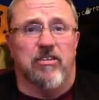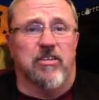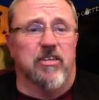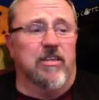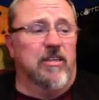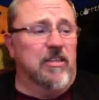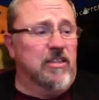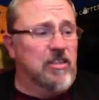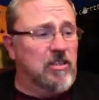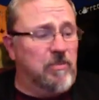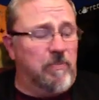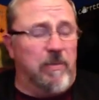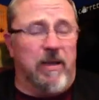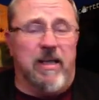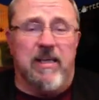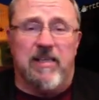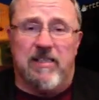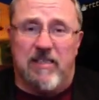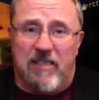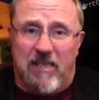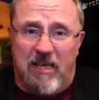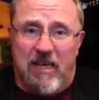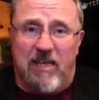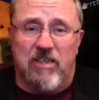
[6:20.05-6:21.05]
to the
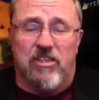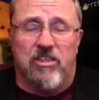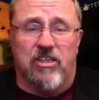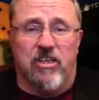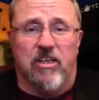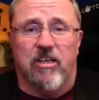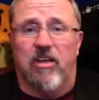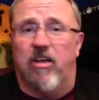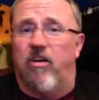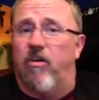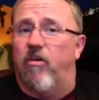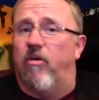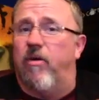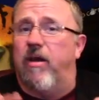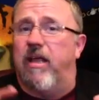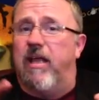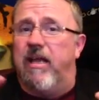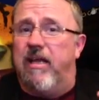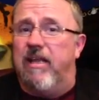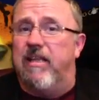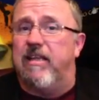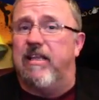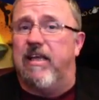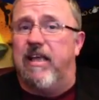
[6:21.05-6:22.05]
space station or
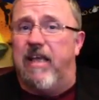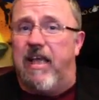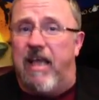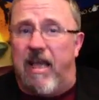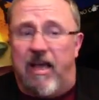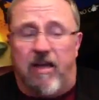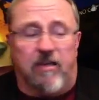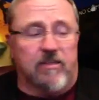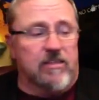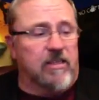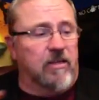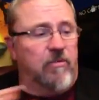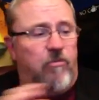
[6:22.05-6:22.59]
anything else?